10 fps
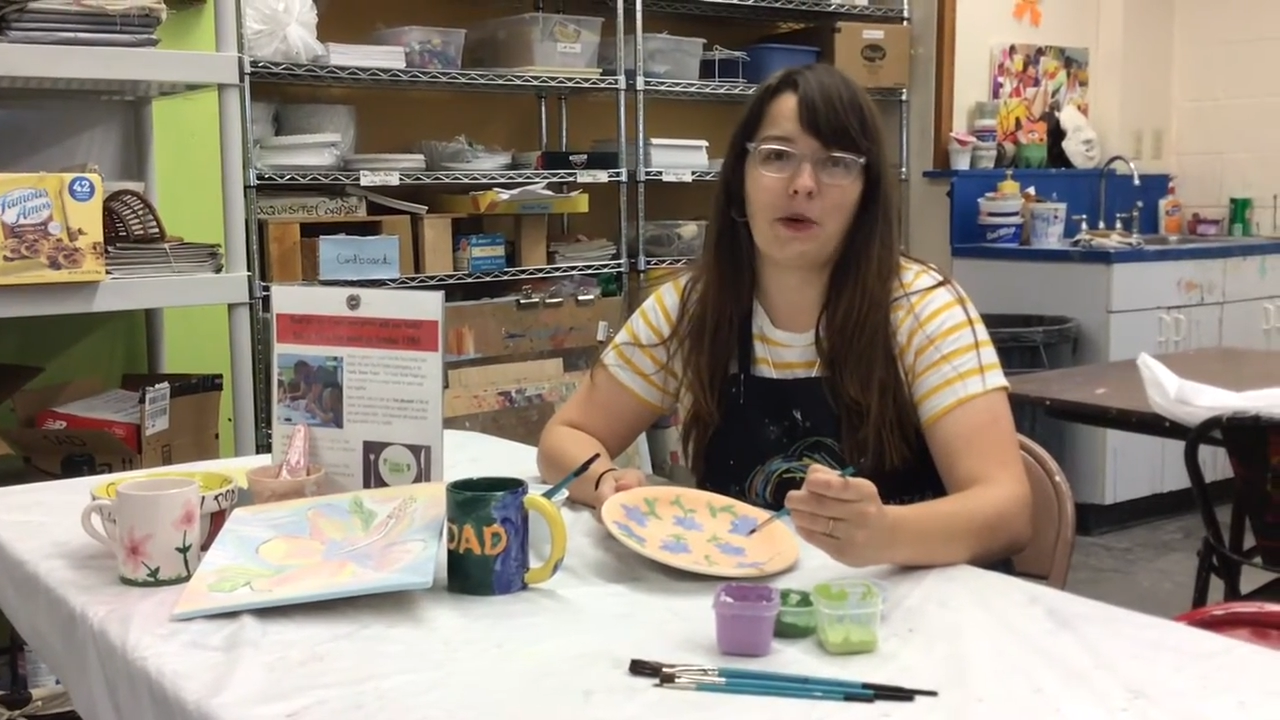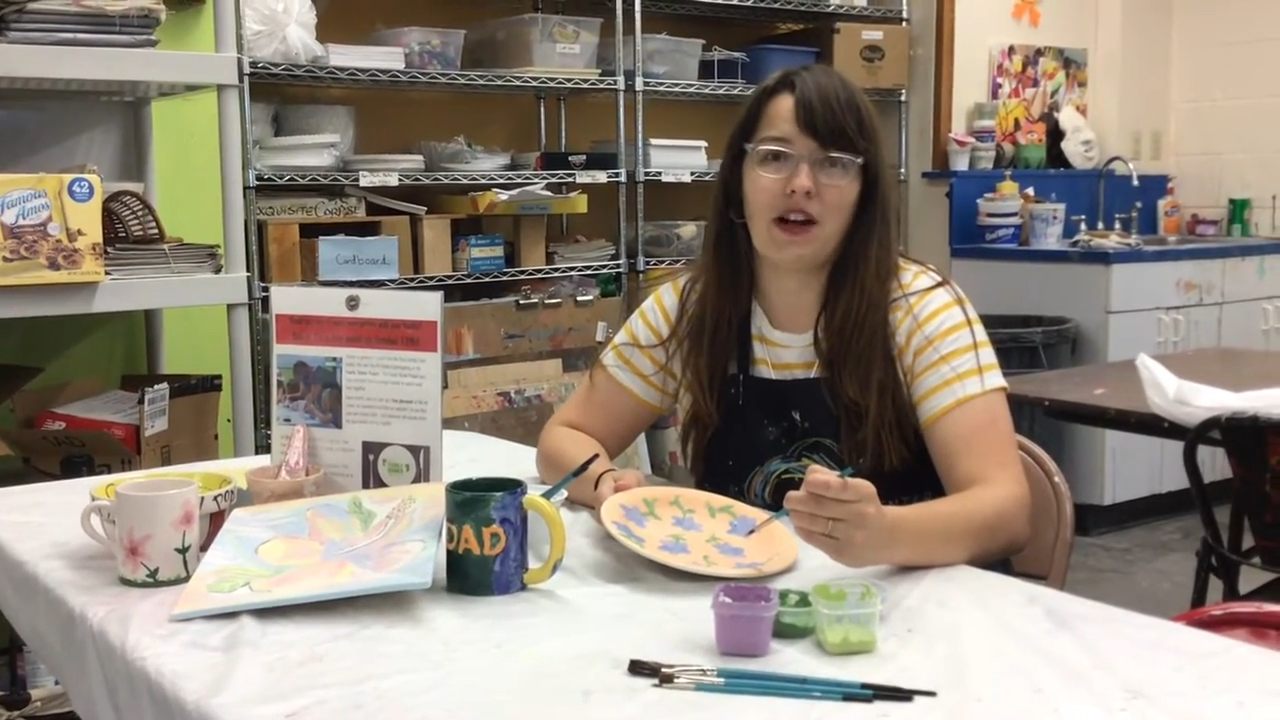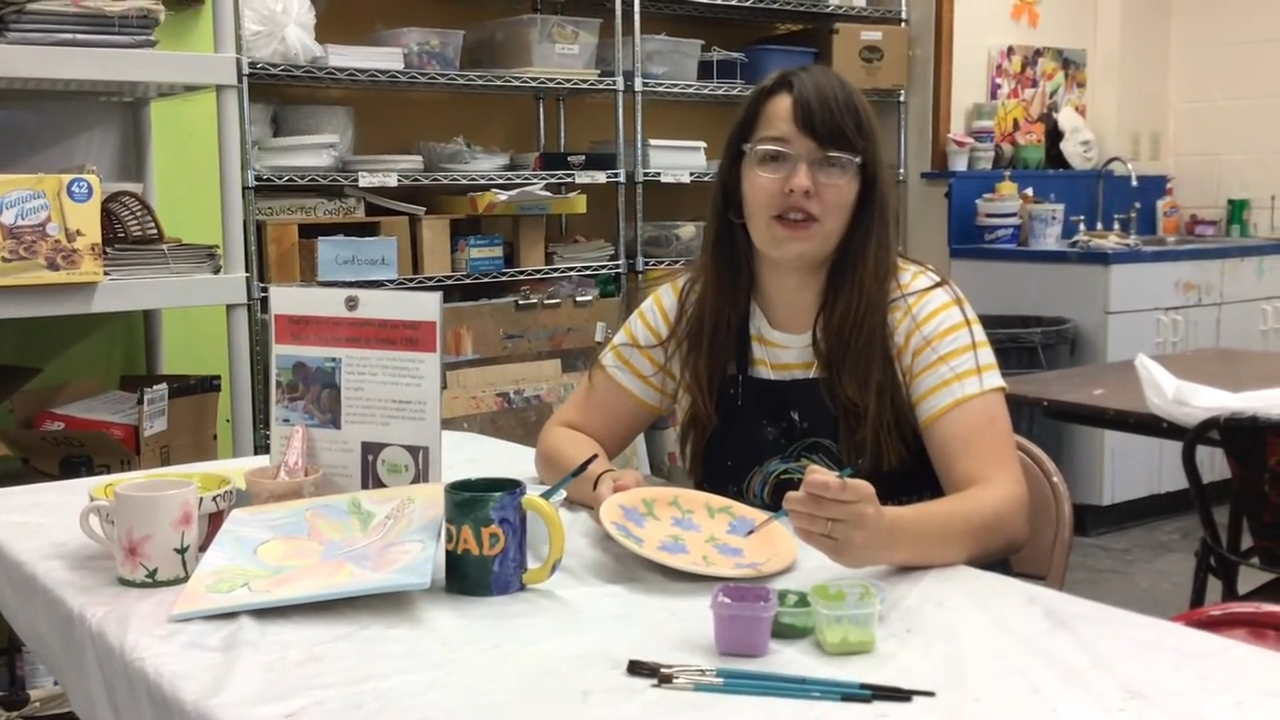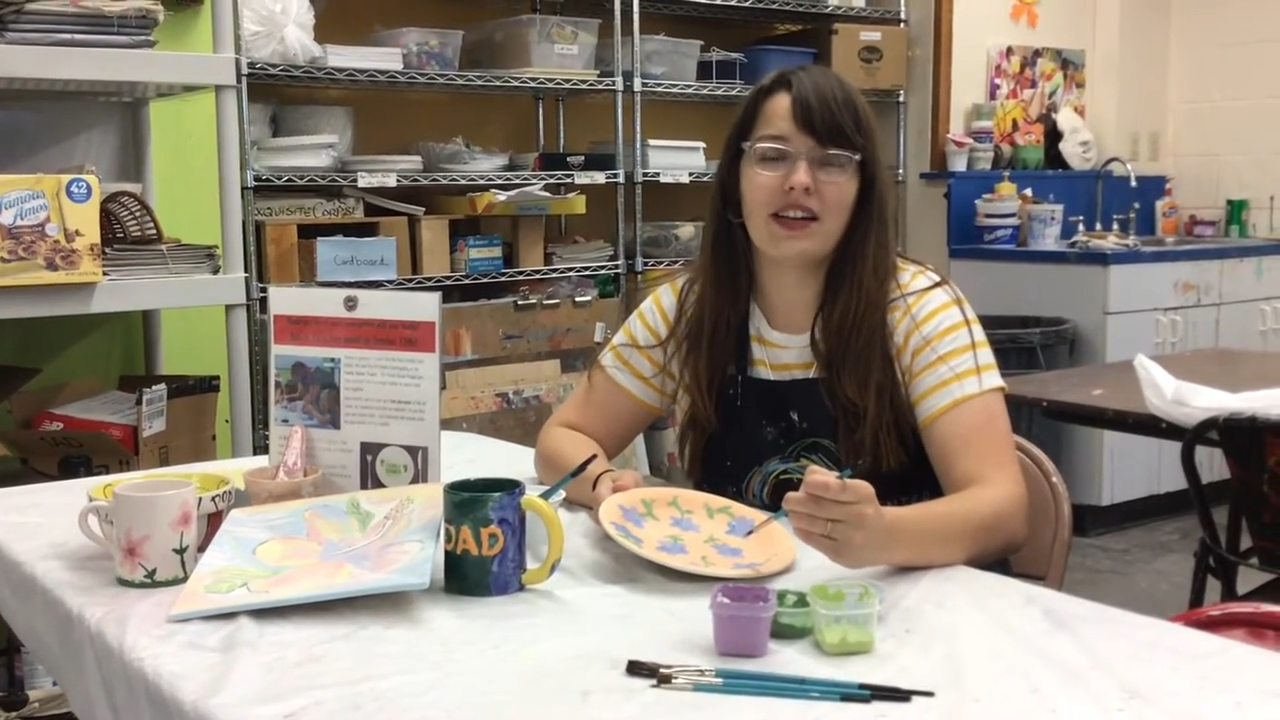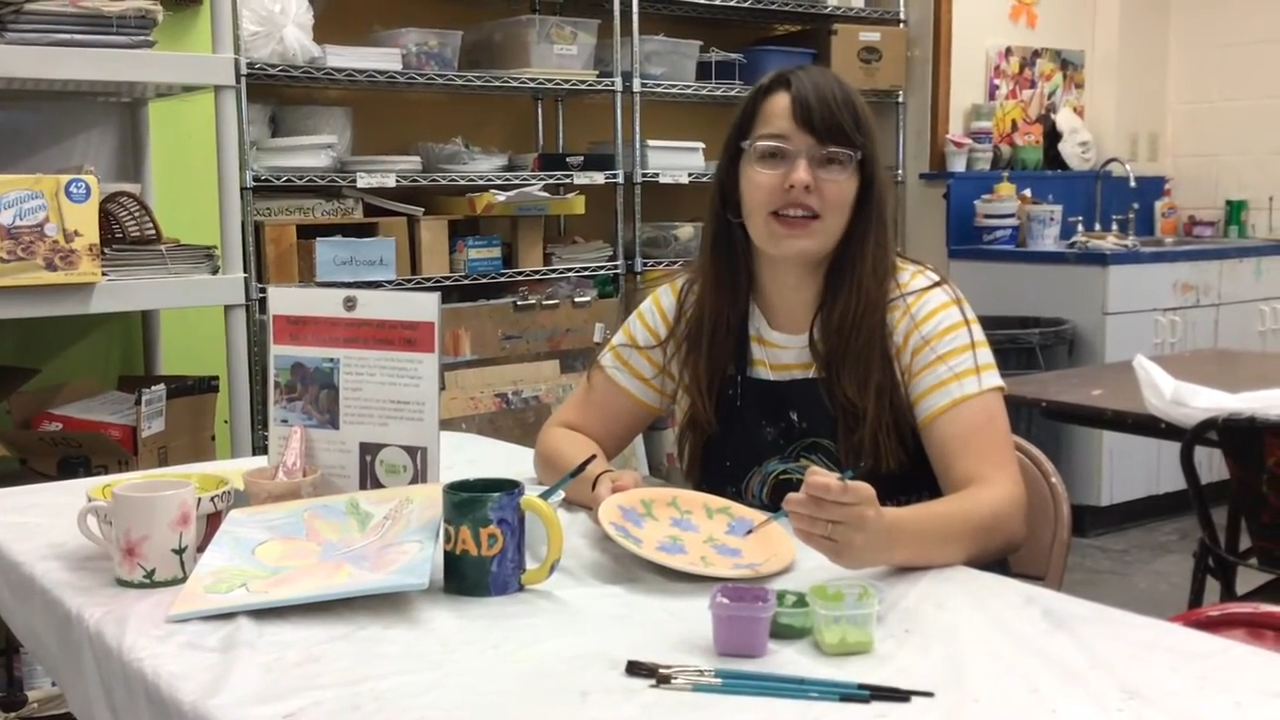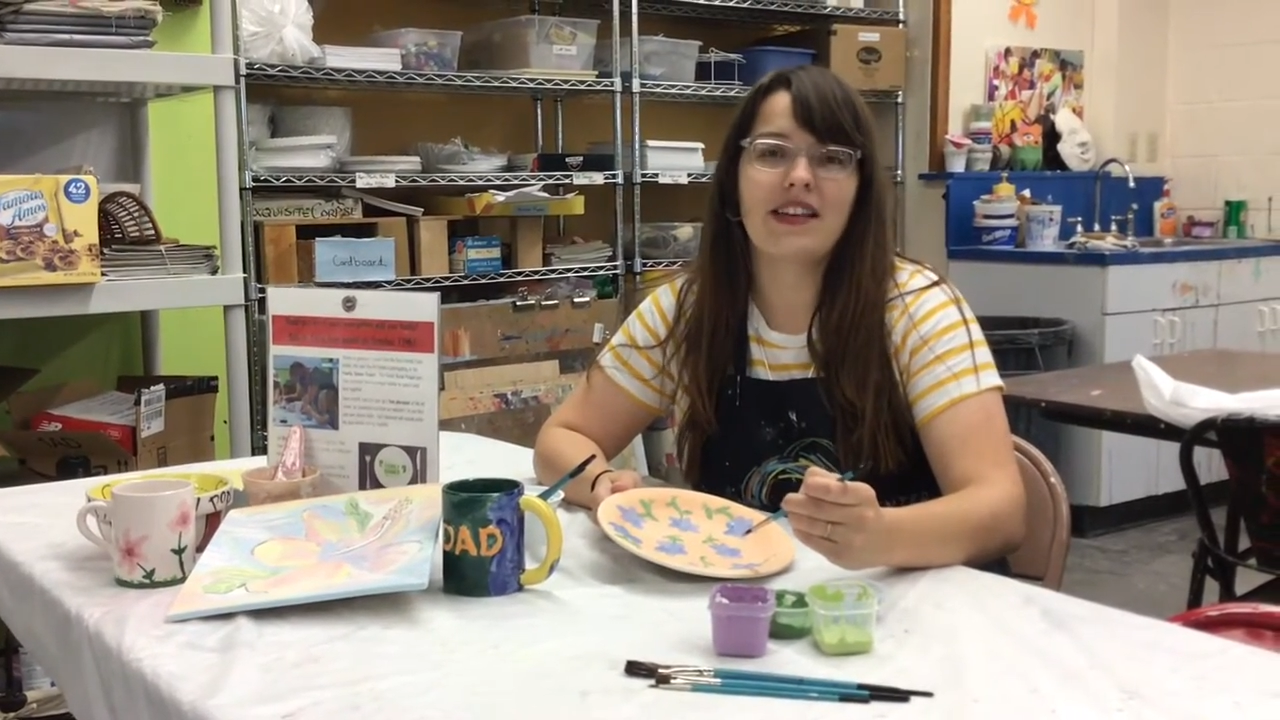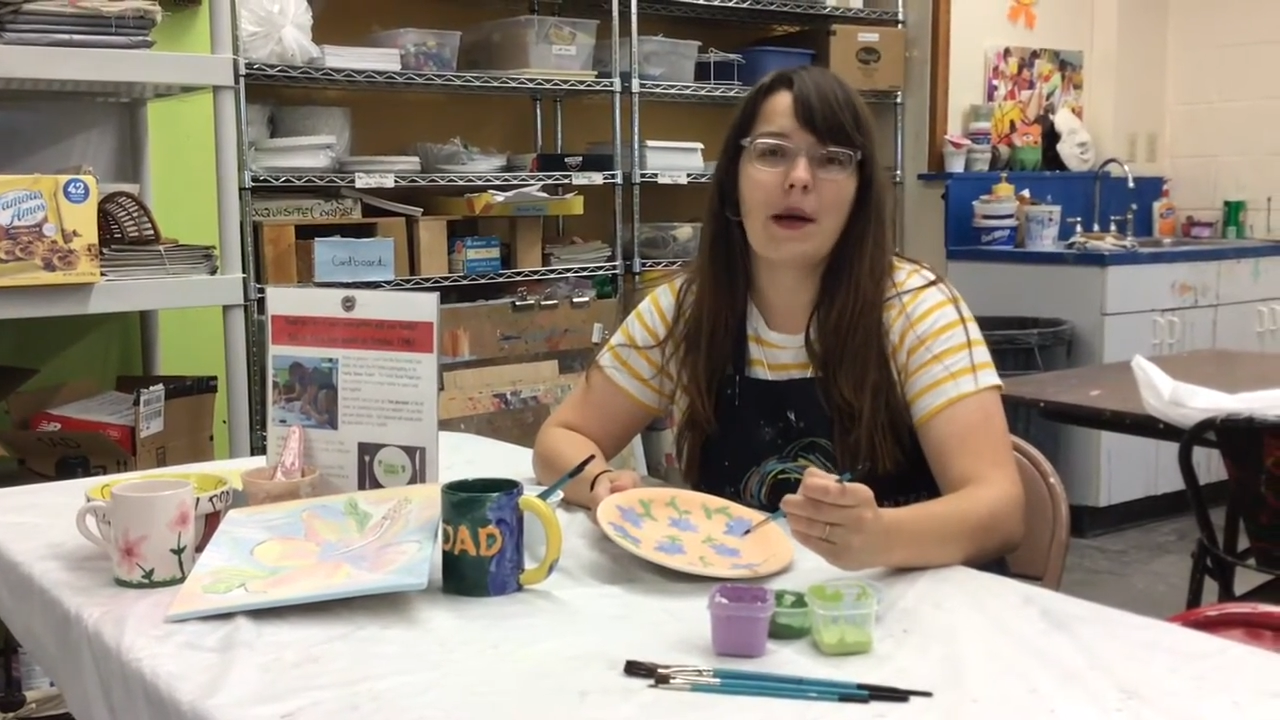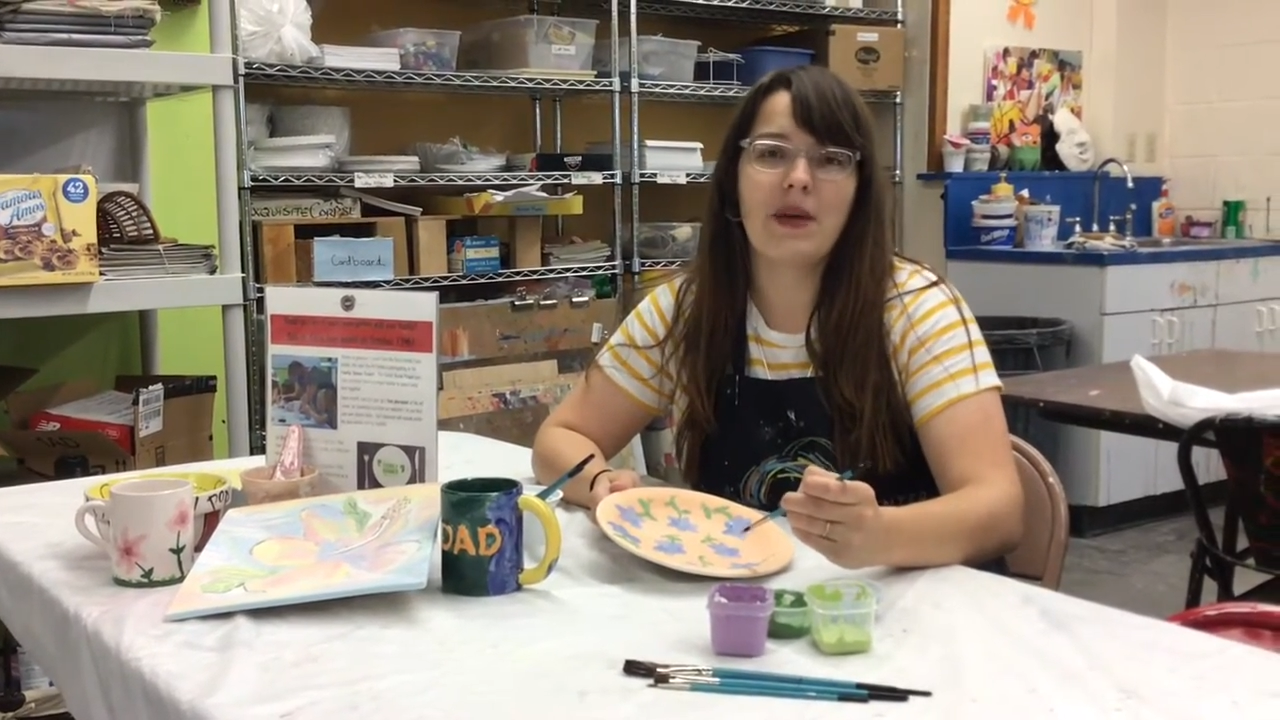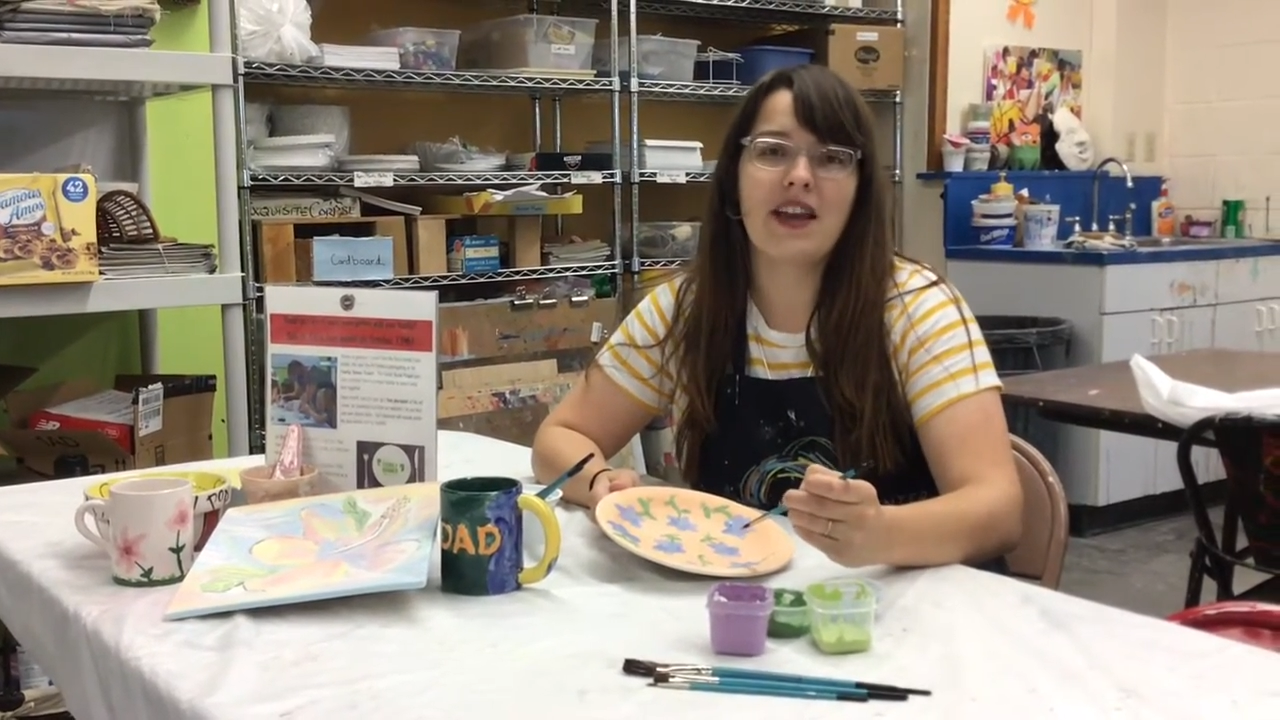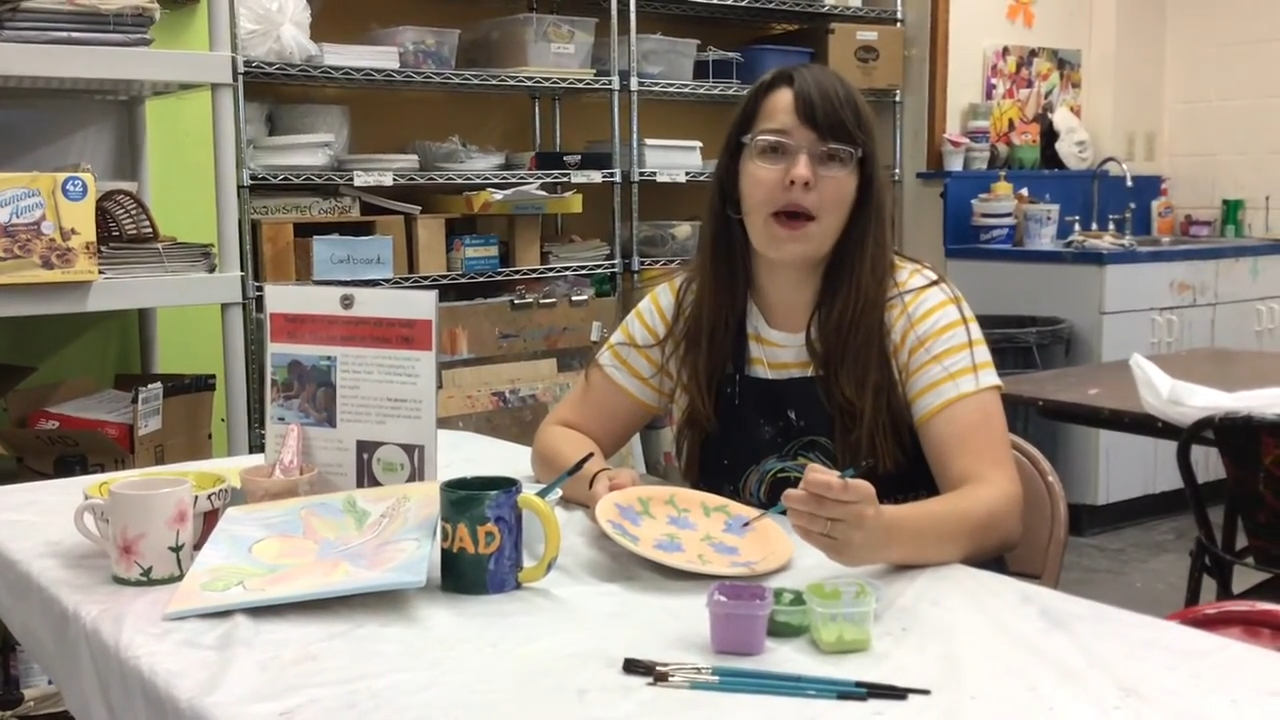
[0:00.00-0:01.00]
Project is
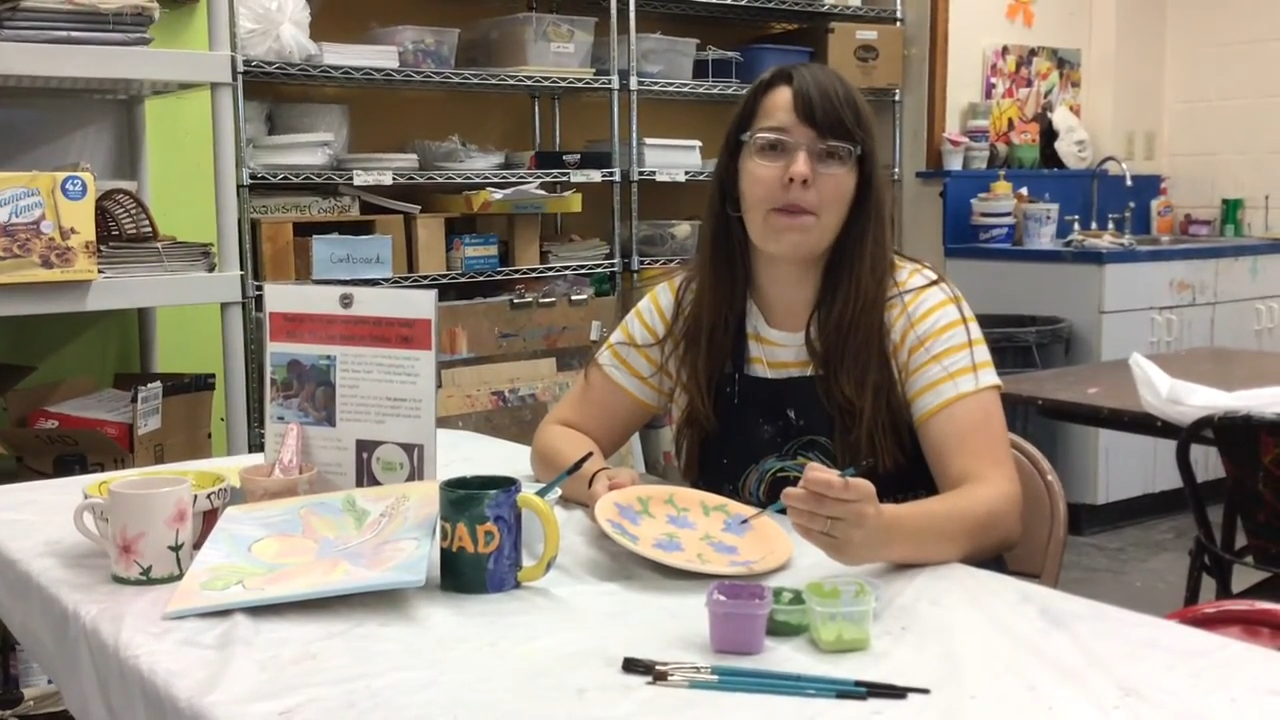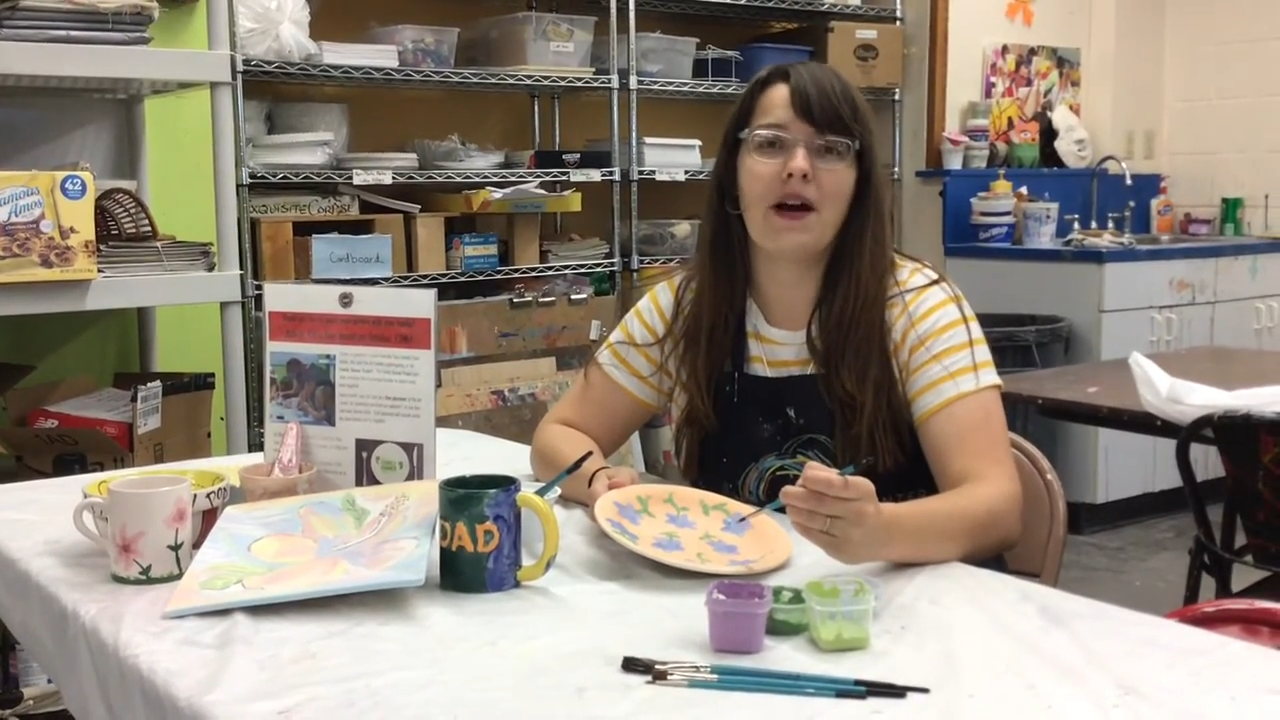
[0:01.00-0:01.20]
coming up